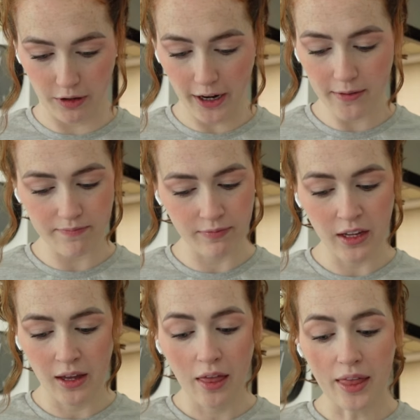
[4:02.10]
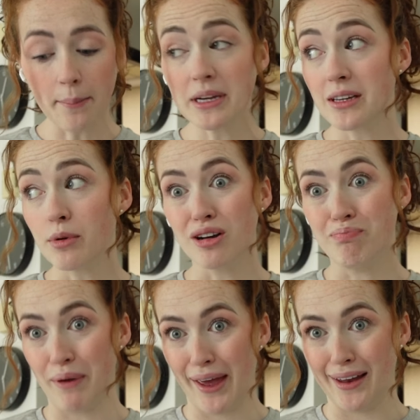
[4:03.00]
right? That means I'm going to
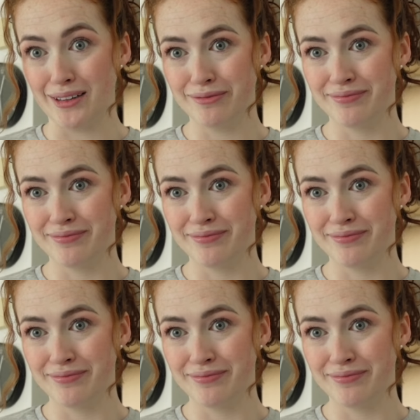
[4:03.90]
burn.